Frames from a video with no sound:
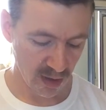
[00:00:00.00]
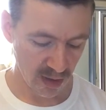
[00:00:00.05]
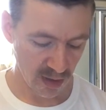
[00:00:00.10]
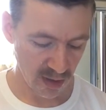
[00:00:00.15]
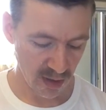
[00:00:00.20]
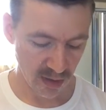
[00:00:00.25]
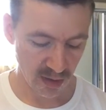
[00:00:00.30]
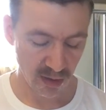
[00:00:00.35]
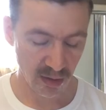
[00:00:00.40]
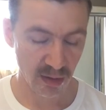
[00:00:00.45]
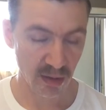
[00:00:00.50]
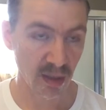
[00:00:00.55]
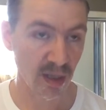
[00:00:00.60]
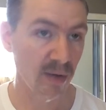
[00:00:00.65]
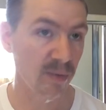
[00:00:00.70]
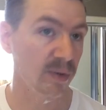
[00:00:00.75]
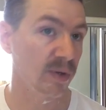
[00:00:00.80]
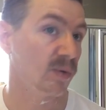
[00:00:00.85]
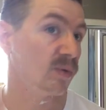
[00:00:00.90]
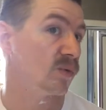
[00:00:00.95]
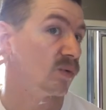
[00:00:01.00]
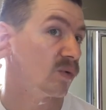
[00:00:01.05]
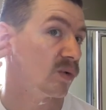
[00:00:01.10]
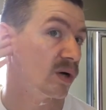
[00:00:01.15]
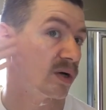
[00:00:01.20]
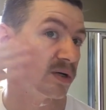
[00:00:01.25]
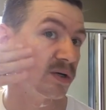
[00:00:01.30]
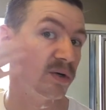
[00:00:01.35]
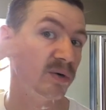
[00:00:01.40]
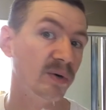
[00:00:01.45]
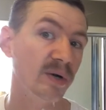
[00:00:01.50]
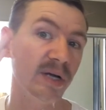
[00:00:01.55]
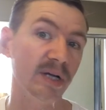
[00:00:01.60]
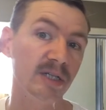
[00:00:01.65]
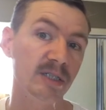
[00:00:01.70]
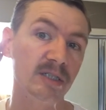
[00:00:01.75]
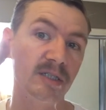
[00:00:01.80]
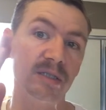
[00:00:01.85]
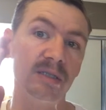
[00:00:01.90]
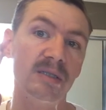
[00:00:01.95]
I went one
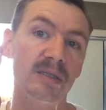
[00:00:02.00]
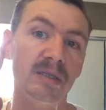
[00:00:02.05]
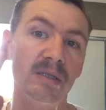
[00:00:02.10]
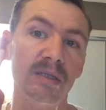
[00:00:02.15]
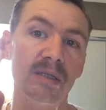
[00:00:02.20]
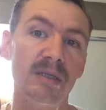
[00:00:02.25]
direction